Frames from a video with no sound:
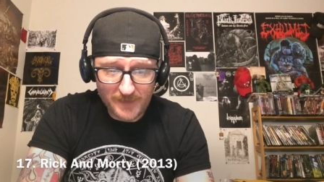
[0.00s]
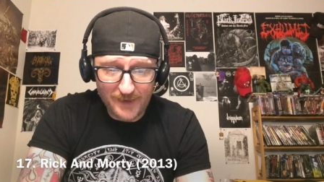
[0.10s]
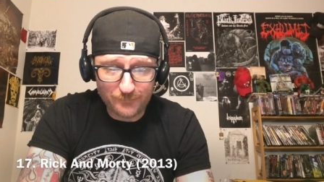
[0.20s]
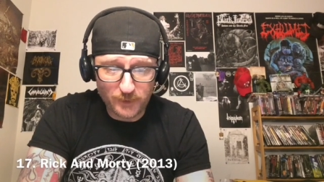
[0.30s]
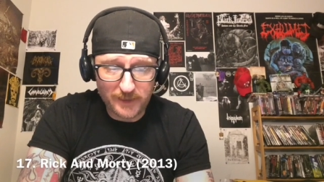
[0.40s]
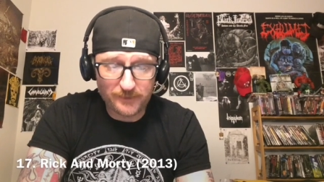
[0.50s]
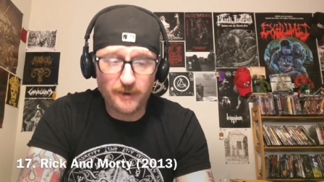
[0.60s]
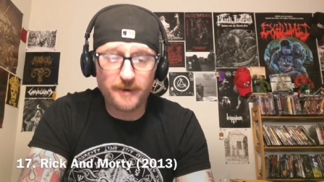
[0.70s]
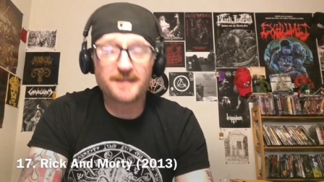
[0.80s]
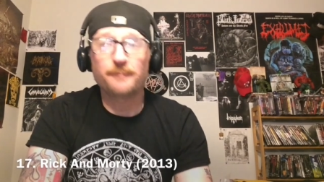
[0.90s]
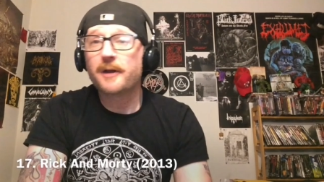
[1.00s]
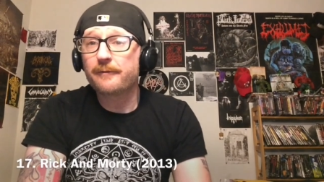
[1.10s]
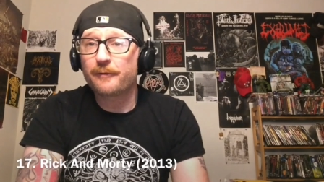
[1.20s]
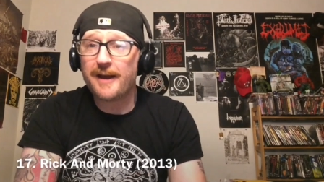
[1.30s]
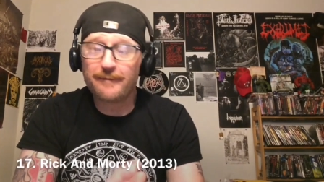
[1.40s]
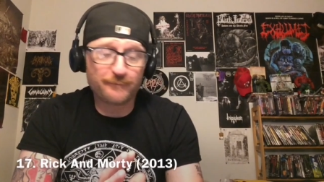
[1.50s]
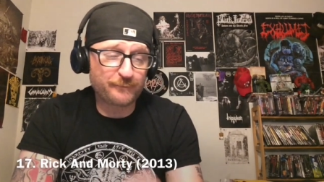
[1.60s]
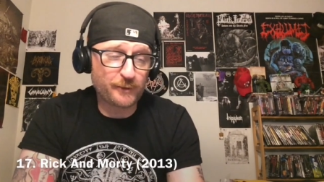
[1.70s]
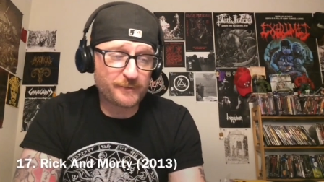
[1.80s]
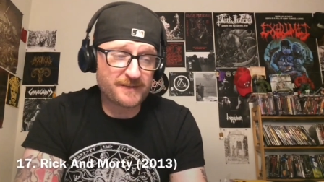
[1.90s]
I feel like there are some Lovecraft
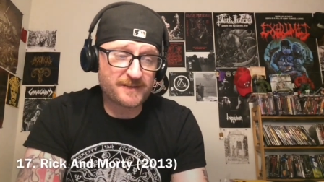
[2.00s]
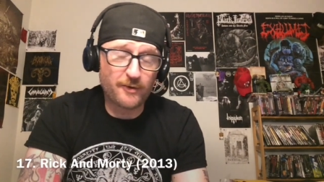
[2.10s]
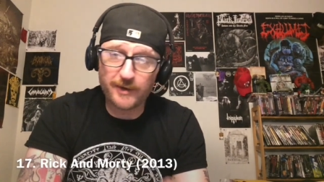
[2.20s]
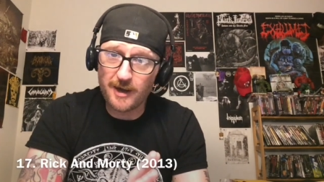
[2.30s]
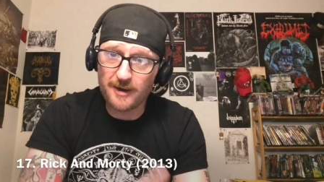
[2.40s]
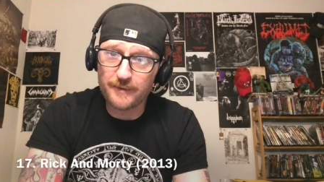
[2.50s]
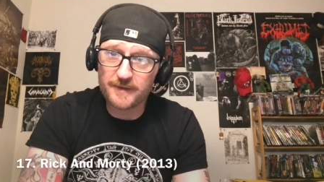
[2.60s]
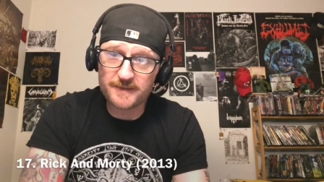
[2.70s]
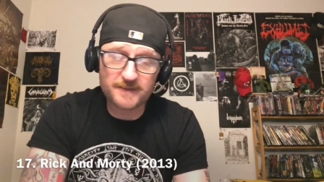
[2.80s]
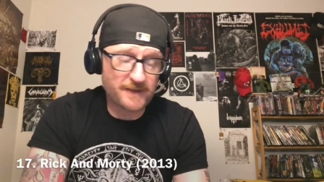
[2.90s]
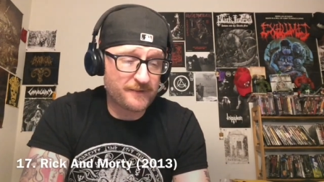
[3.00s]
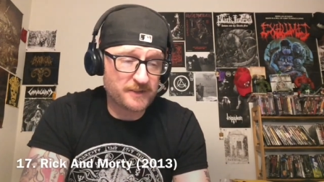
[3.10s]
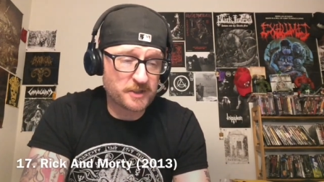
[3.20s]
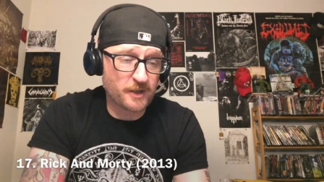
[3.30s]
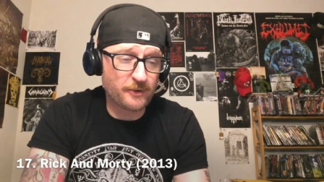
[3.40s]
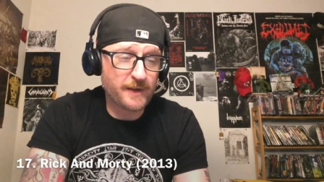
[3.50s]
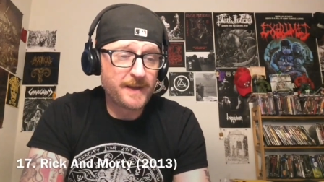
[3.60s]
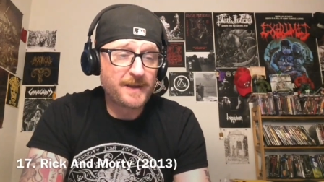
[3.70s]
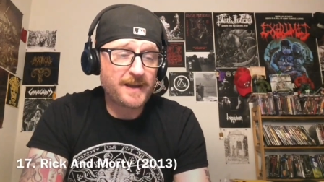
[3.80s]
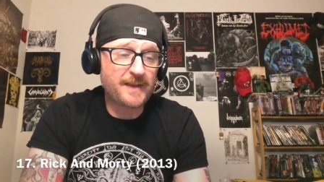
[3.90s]
influences going on in this in this show,
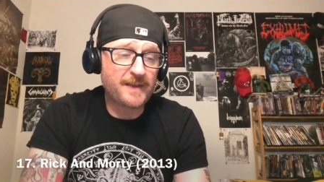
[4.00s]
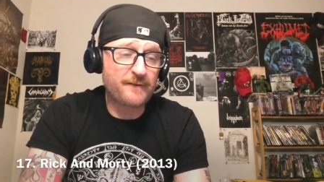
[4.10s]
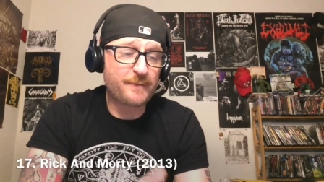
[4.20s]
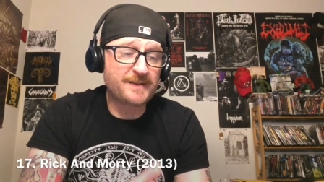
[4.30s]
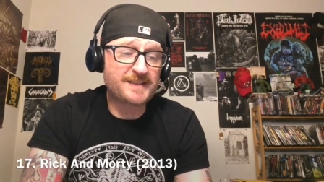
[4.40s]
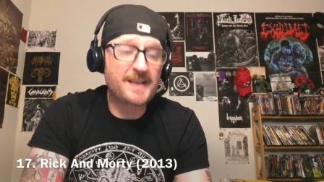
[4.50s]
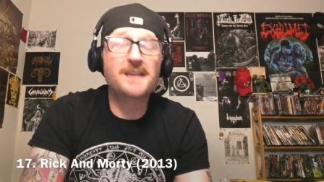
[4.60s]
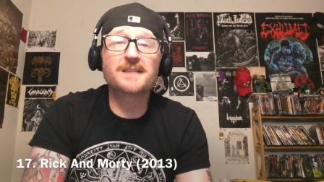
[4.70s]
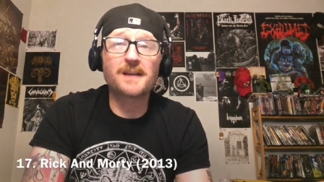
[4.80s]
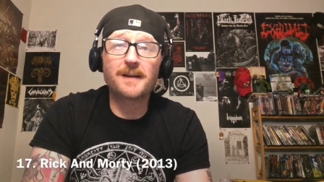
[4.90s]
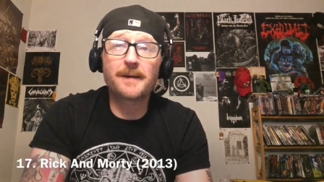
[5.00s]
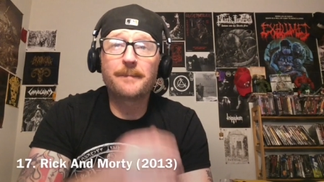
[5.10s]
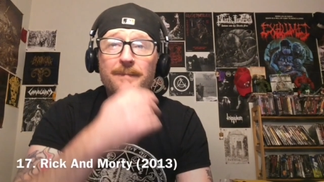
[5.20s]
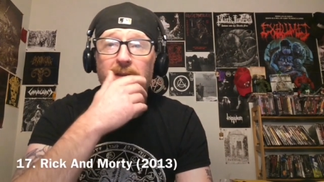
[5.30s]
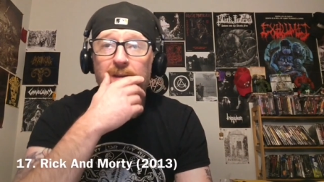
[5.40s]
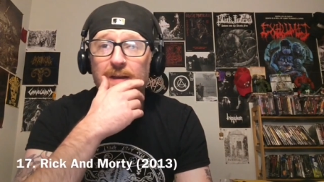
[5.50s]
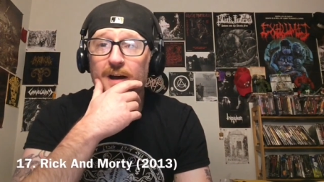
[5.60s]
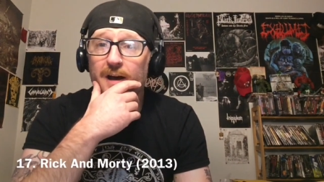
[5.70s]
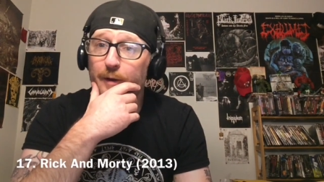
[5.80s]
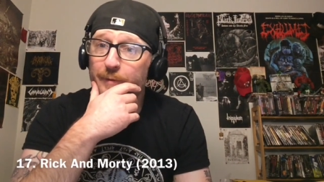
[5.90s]
and they have been teasing
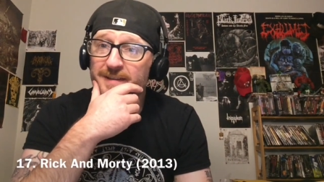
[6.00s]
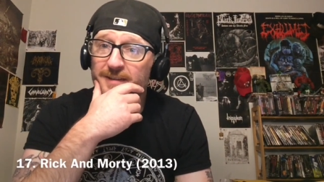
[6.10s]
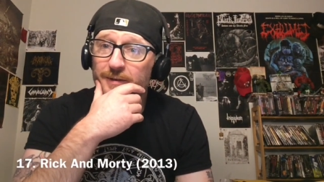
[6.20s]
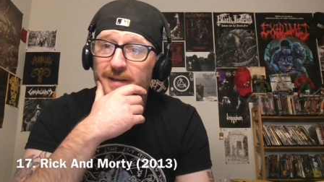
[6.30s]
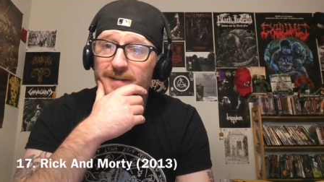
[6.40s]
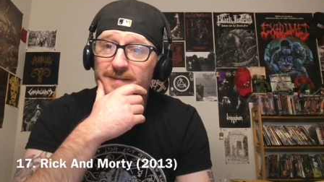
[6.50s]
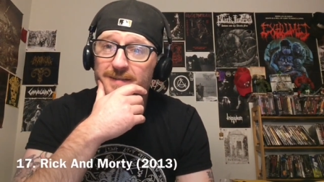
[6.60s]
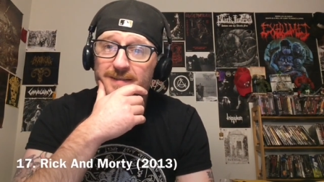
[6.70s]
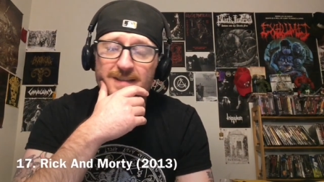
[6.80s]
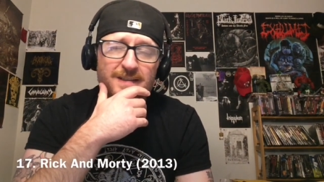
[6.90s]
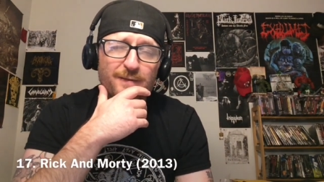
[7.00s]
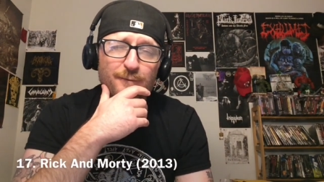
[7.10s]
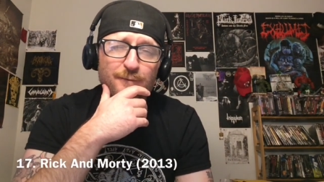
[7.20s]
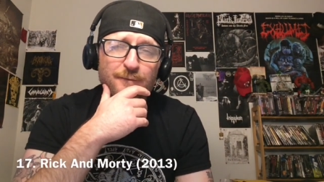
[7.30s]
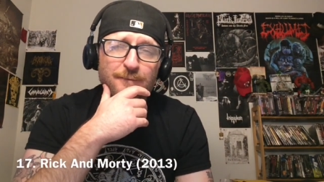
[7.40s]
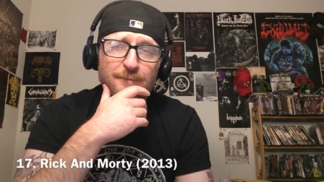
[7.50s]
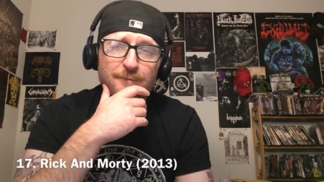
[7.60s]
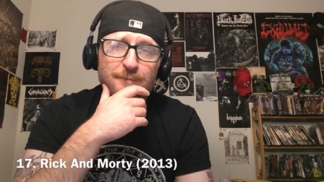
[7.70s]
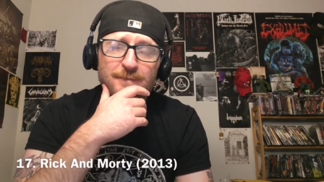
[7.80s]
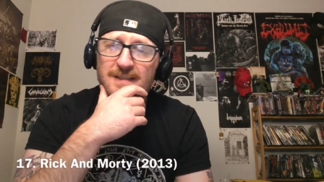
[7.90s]
uh, recently in season
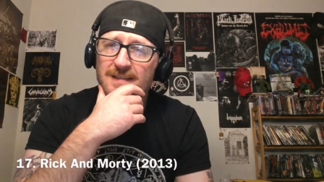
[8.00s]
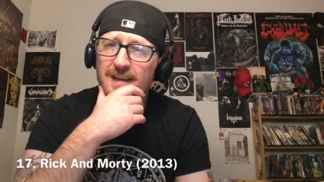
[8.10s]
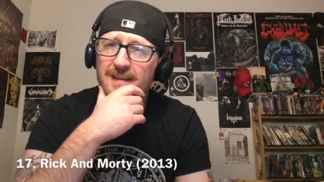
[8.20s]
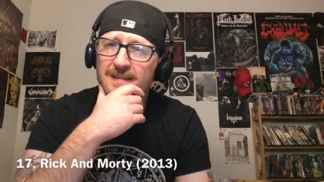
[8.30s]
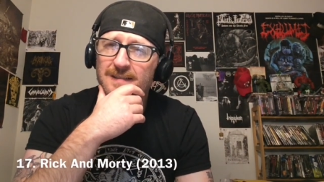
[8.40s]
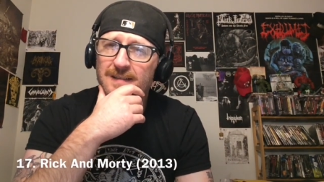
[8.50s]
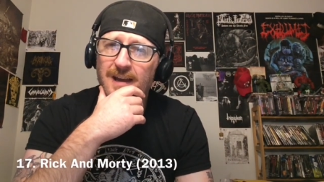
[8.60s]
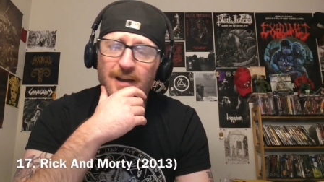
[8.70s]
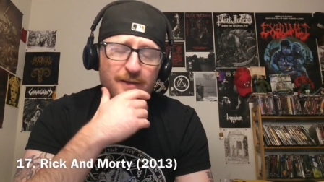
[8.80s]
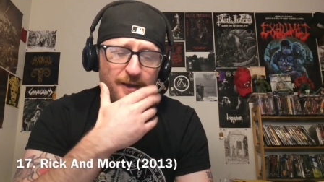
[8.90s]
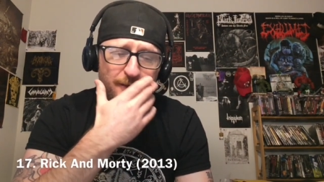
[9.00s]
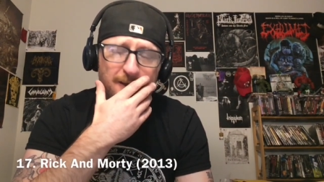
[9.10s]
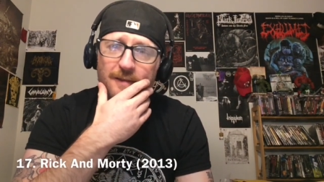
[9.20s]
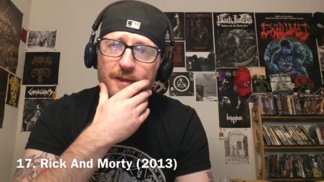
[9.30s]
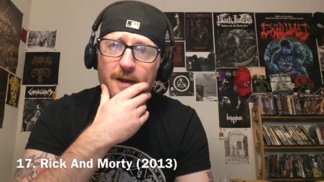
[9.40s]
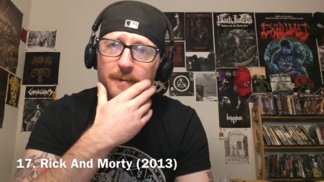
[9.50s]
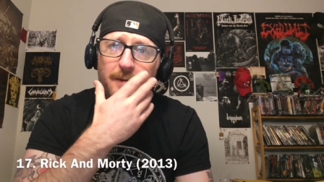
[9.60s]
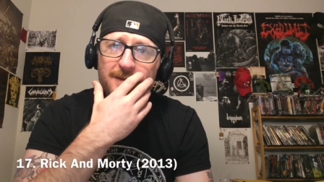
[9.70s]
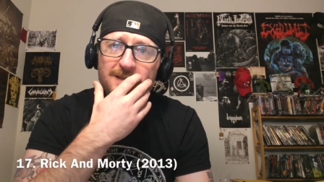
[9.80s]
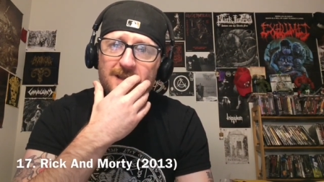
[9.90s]
six. Yeah, I think the
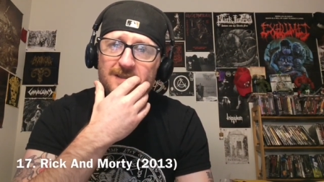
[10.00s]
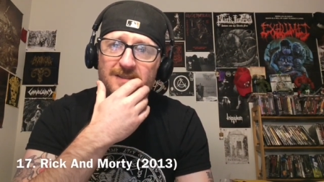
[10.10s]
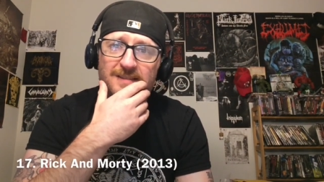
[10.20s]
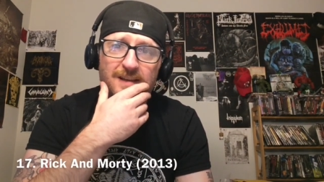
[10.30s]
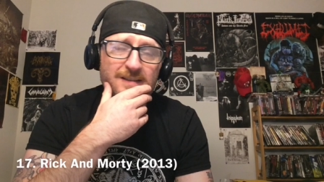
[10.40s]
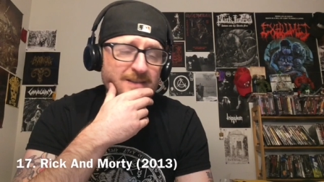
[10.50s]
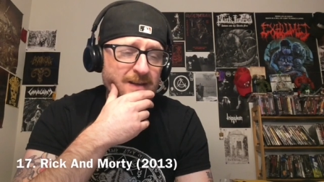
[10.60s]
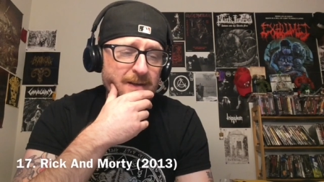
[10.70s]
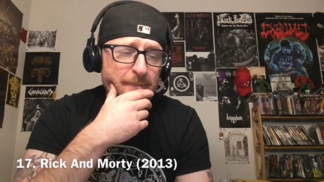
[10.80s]
upcoming season six.